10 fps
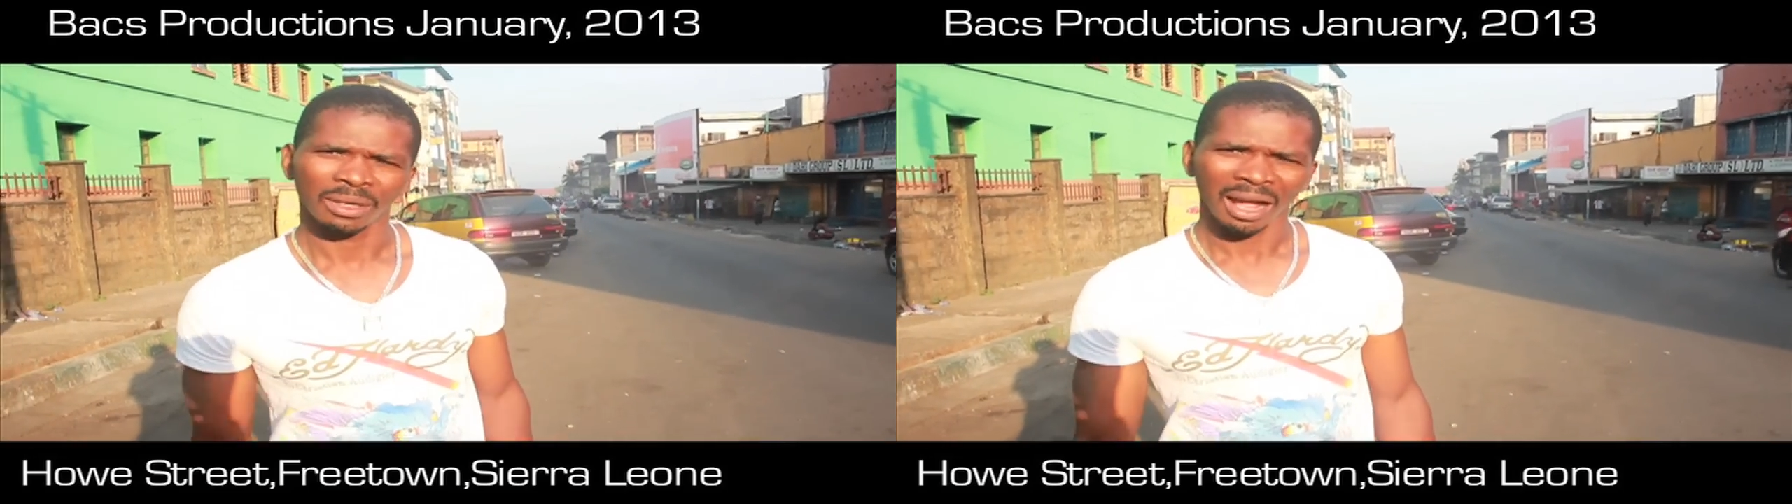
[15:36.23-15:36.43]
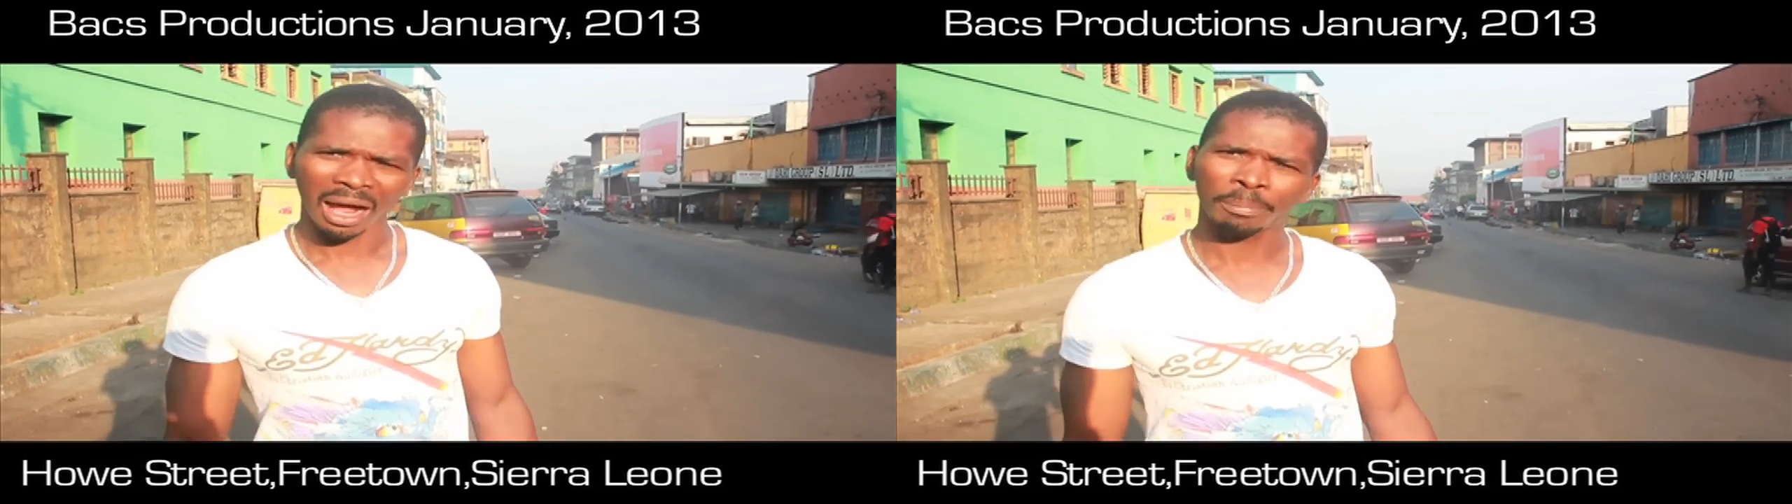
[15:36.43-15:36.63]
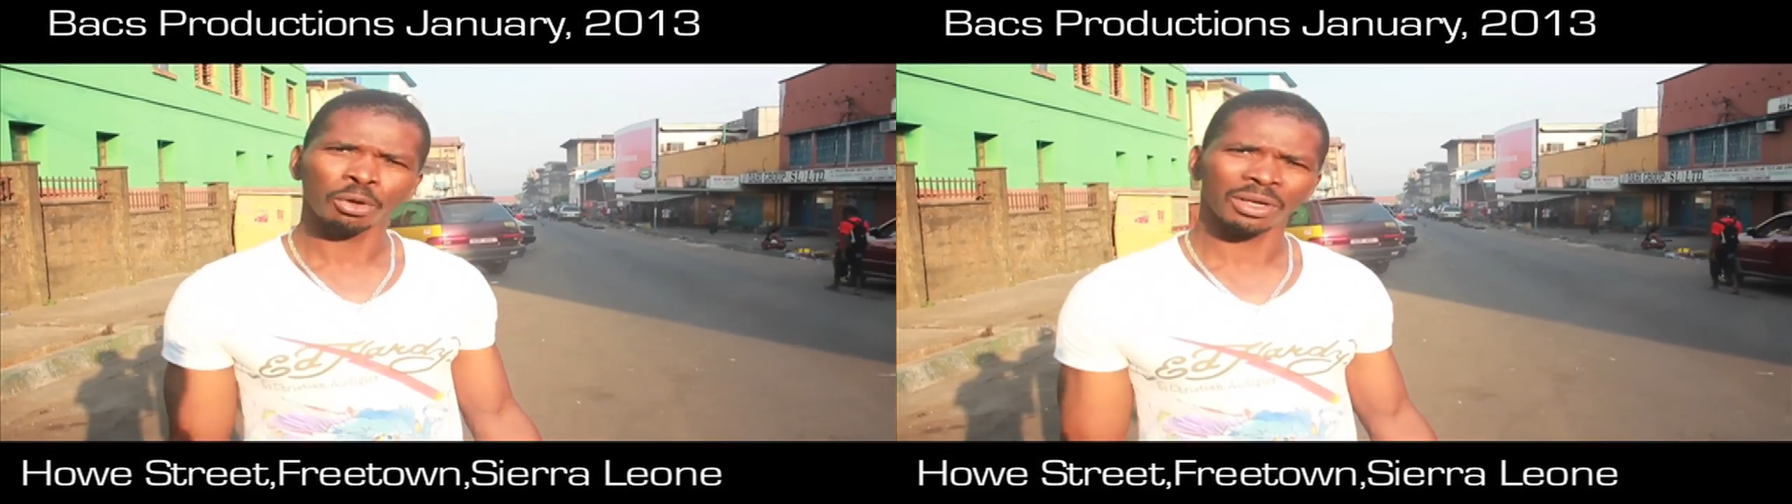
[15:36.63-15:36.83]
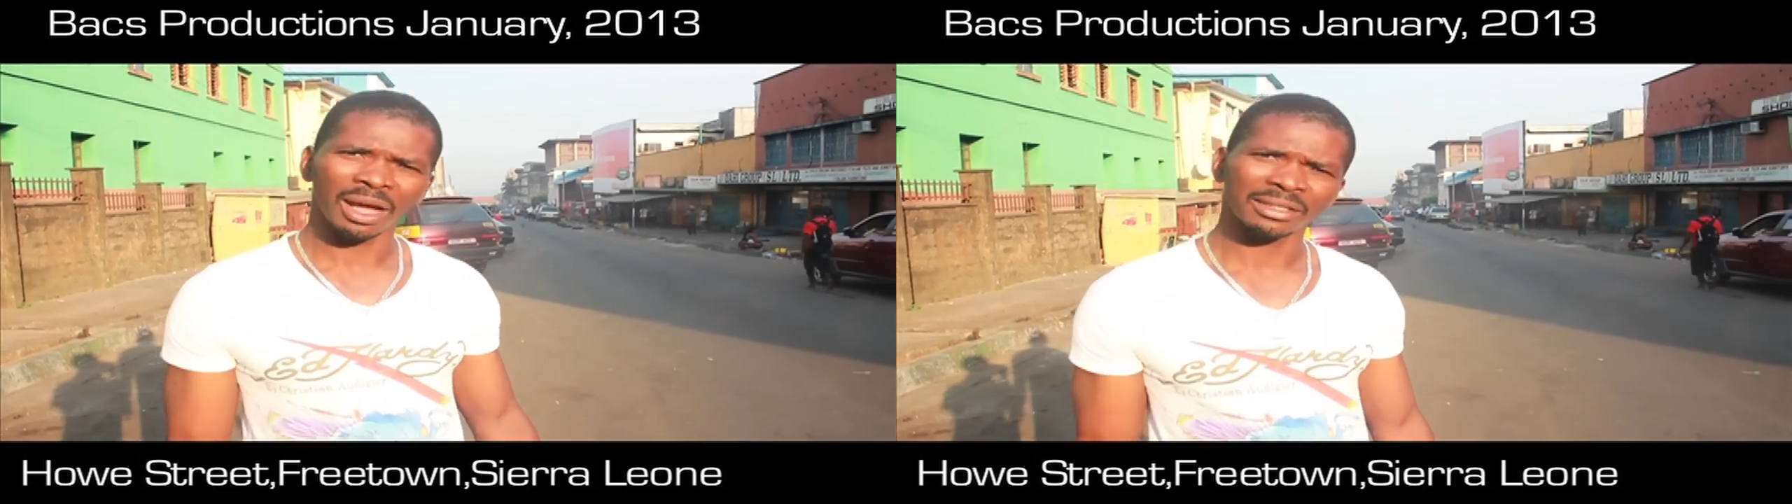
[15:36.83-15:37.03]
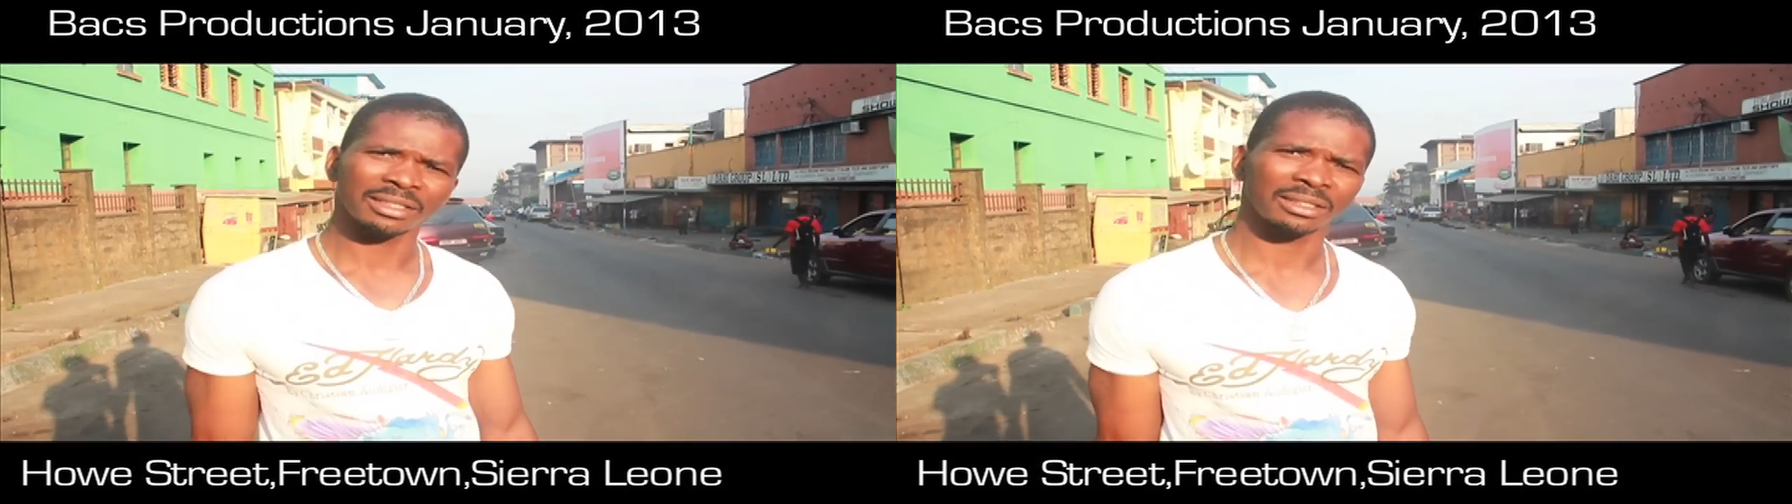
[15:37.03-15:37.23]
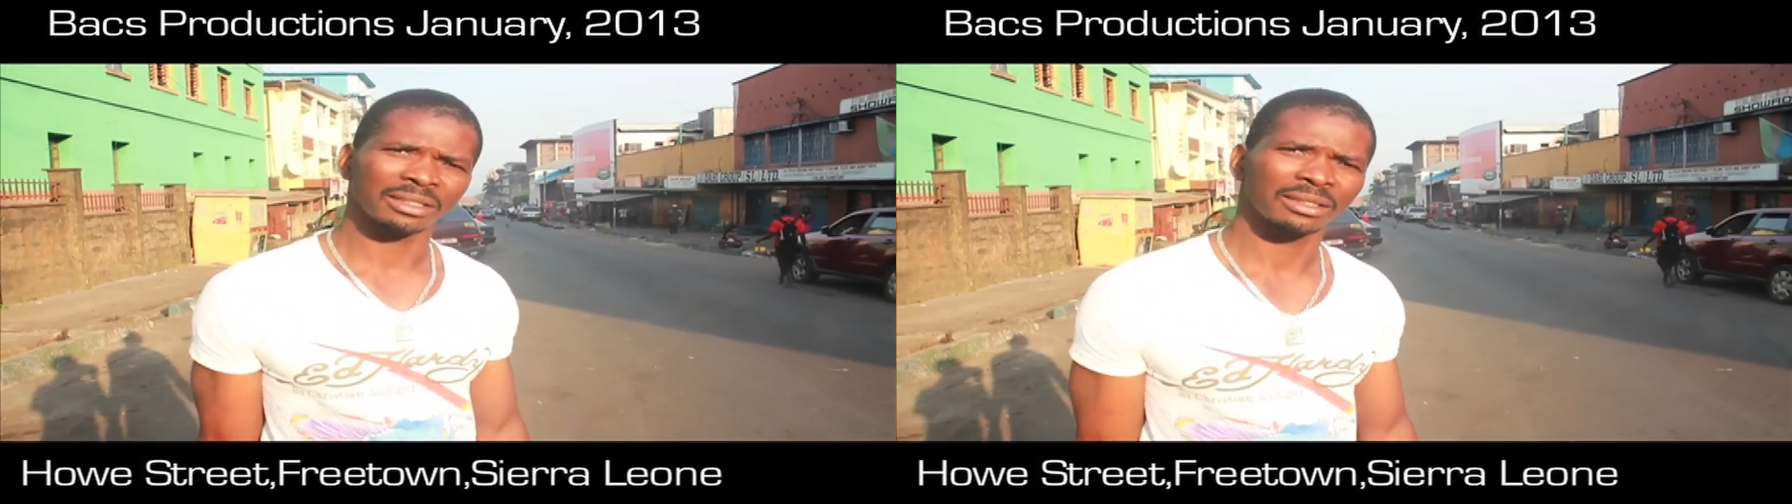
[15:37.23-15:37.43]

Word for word: So this